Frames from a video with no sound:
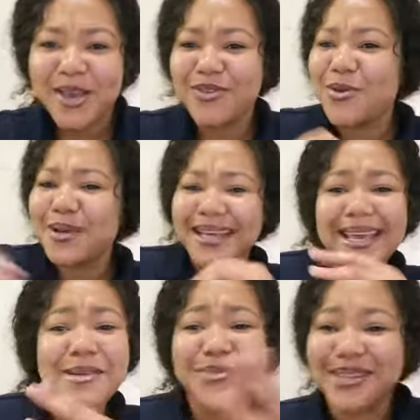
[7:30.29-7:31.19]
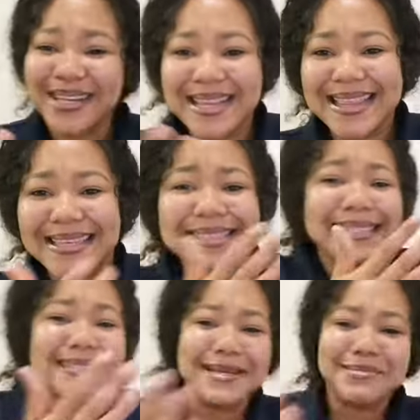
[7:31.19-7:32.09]
If you want to hear about anything,
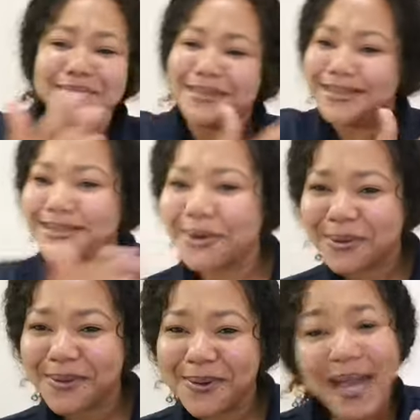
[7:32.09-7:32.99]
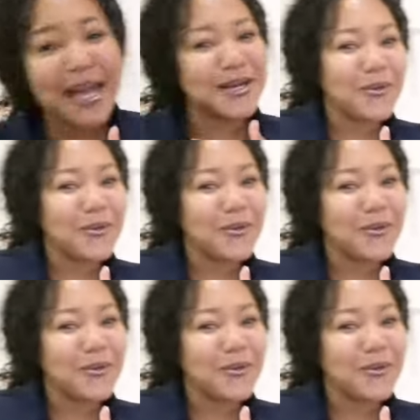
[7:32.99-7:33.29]
let me know.